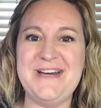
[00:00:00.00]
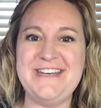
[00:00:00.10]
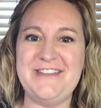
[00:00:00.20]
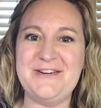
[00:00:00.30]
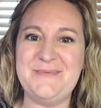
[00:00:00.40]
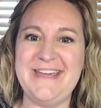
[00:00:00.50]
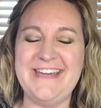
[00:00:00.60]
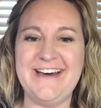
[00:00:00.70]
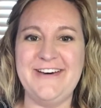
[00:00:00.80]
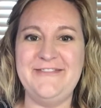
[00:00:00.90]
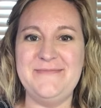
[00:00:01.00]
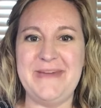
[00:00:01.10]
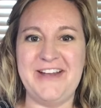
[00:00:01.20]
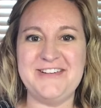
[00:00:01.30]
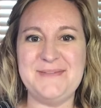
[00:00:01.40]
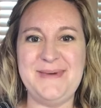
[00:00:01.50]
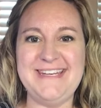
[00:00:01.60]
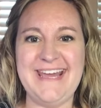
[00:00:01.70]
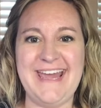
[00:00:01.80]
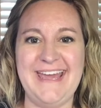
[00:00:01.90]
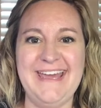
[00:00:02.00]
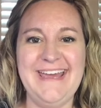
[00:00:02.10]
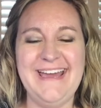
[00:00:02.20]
another week of Makers Monday.